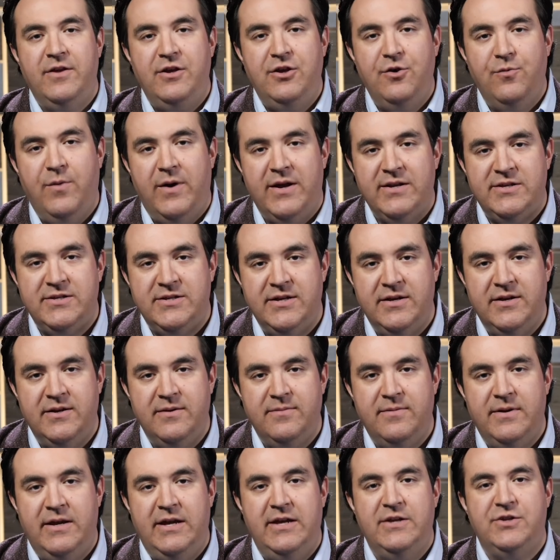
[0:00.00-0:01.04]
the U.S.
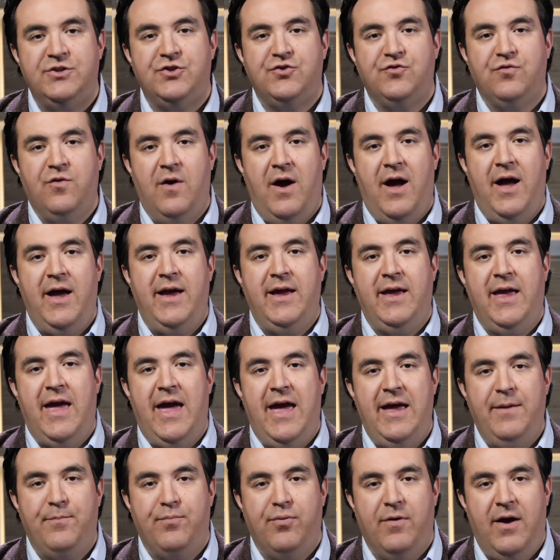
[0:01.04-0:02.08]
Senate is trying
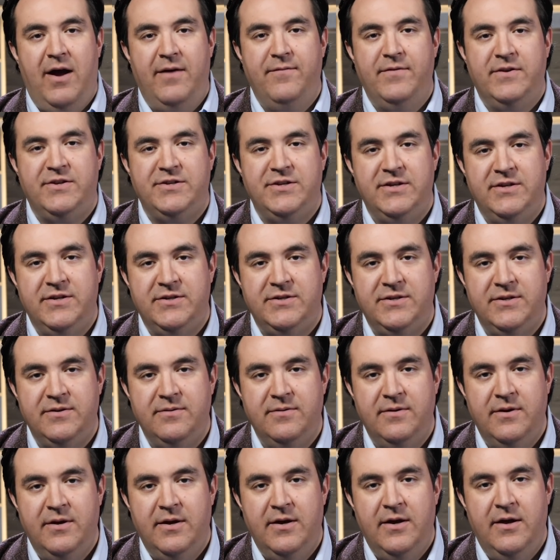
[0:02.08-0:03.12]
a private
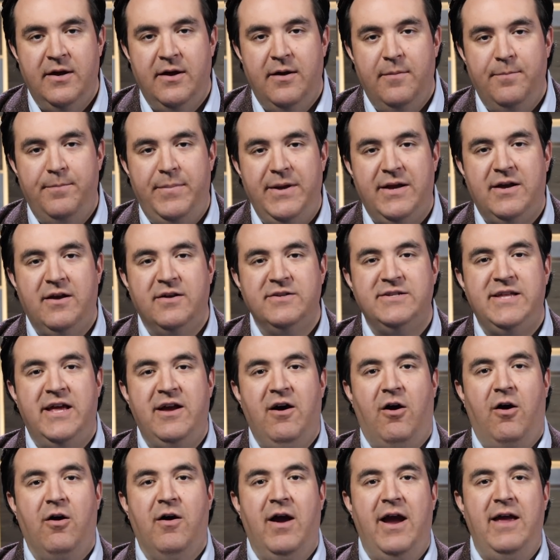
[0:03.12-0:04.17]
citizen because
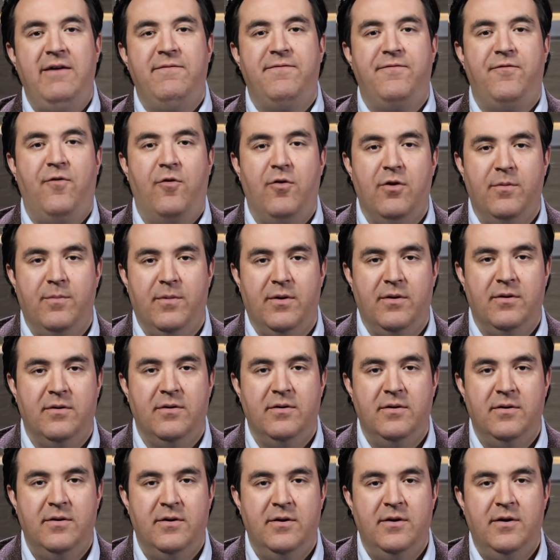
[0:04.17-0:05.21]
they are a
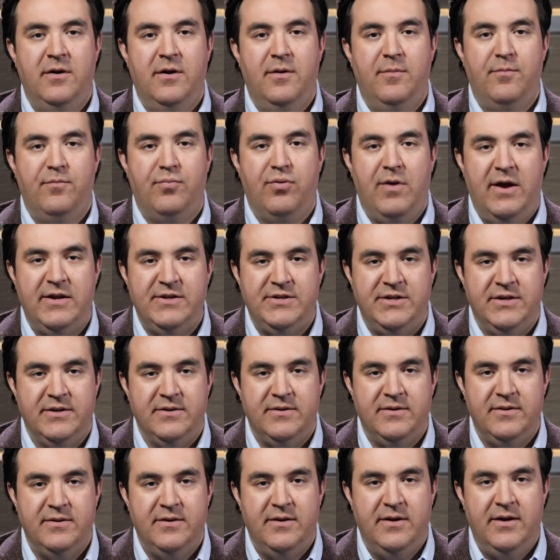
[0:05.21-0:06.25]
former
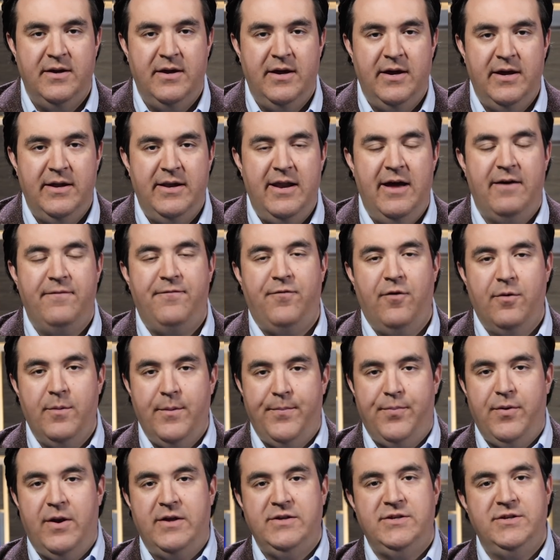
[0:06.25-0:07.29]
president. Now,
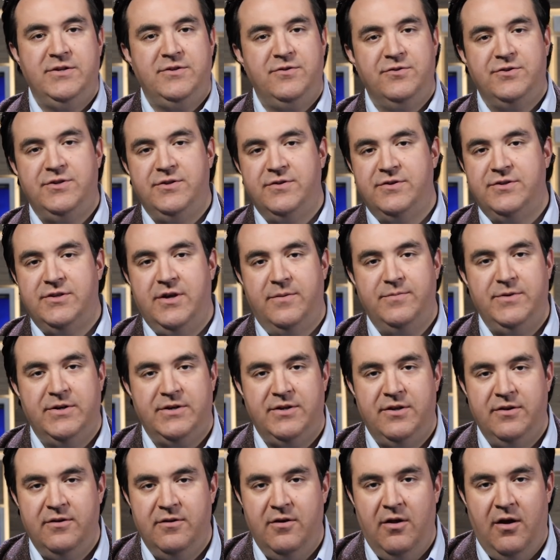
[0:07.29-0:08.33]
former presidents are still
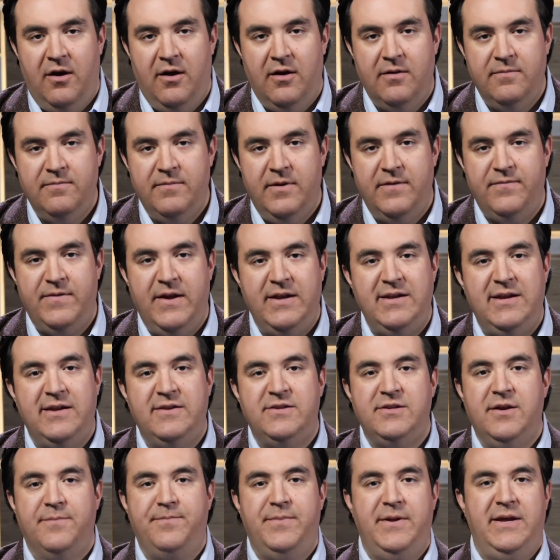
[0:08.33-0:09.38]
subject to the law. If they
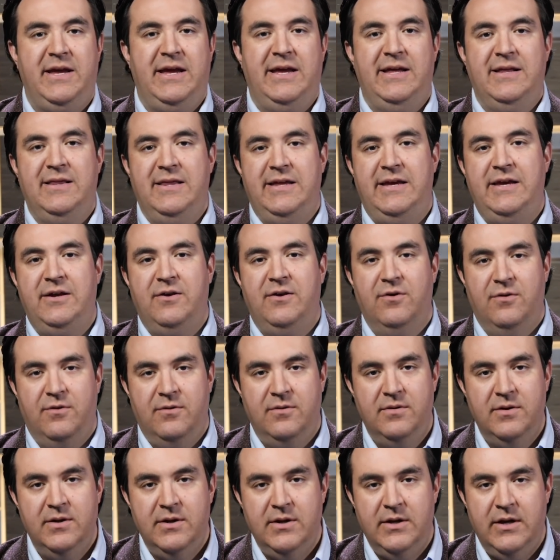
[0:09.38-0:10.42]
did something
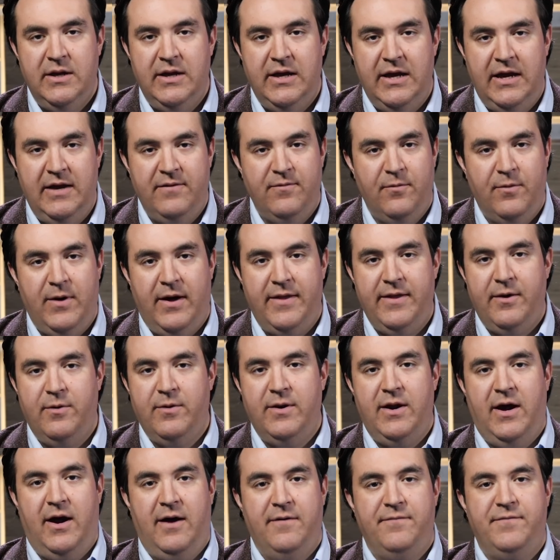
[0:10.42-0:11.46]
illegal, even while they were
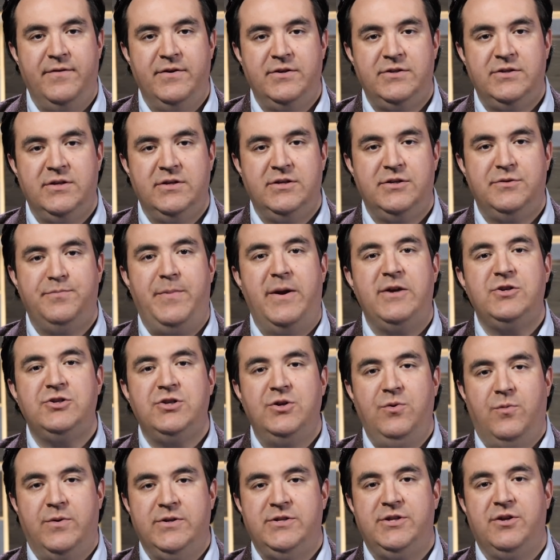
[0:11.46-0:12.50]
in office,
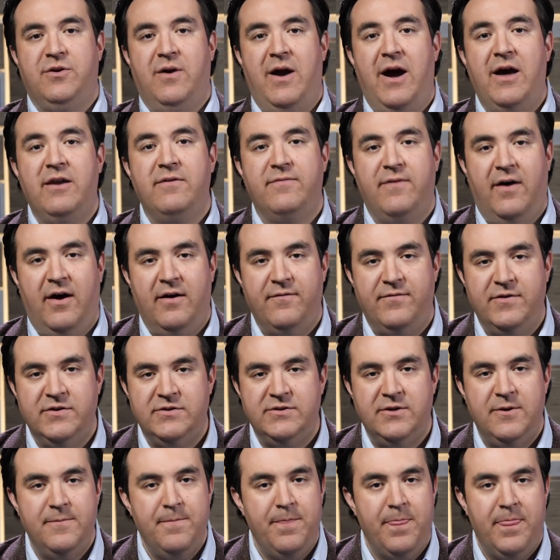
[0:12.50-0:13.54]
especially once they're out of
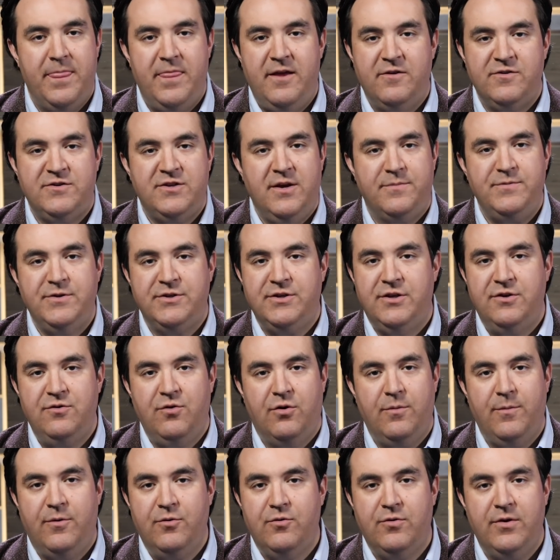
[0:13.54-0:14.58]
office, they're subject to
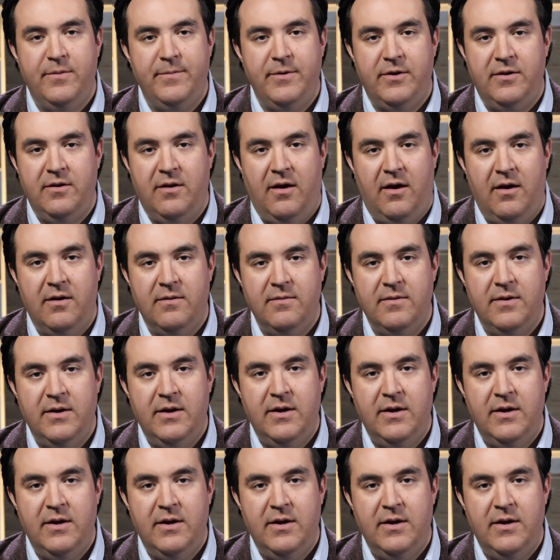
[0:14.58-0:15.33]
normal criminal law.